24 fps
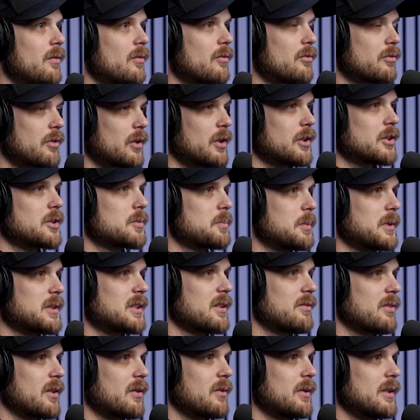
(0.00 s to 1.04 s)
for a
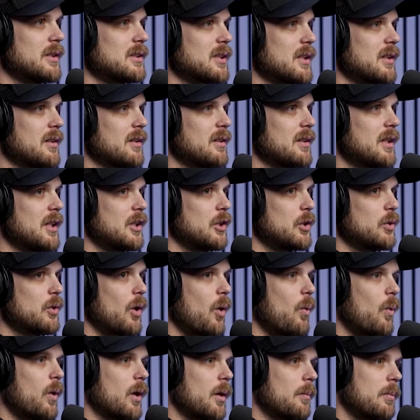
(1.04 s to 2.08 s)
specific reason, then you
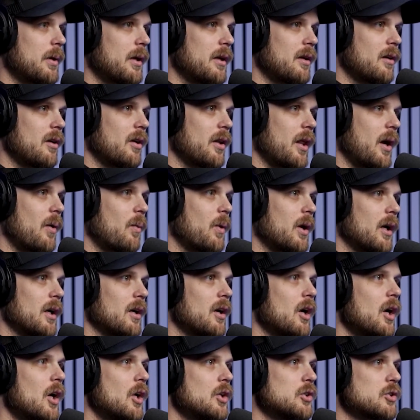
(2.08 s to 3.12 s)
don't want to put in all that work.